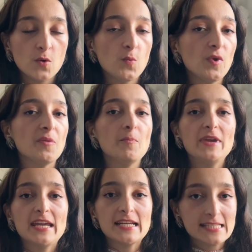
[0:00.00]
with
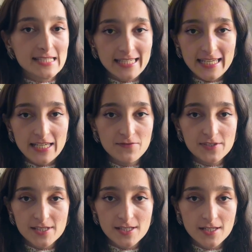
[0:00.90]
big sleeves.